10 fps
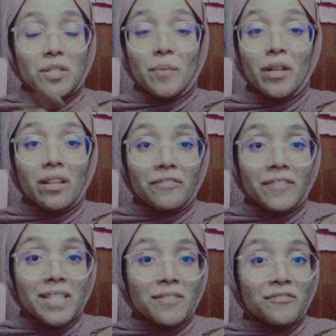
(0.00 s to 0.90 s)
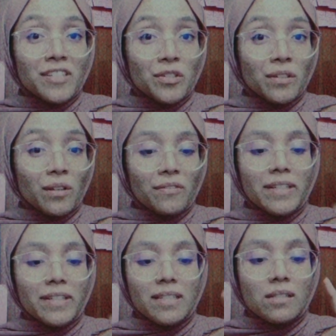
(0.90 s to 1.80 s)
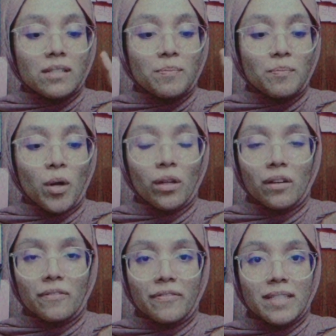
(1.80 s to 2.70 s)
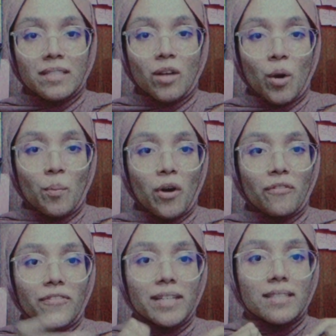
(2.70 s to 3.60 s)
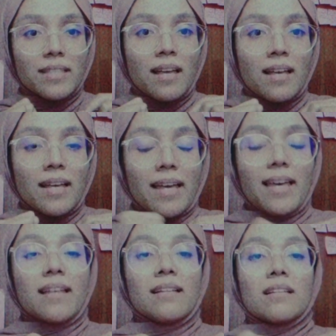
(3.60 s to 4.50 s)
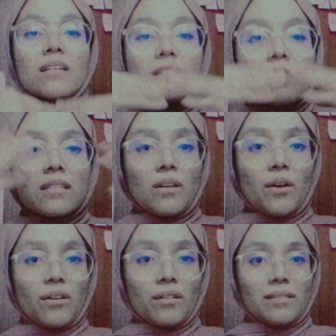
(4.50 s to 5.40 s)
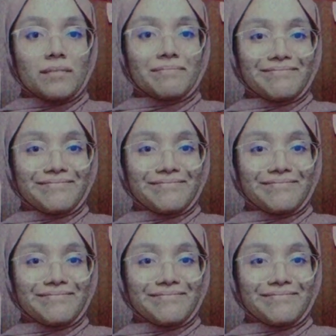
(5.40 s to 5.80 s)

small office, virtual office, small office, home office, and so on.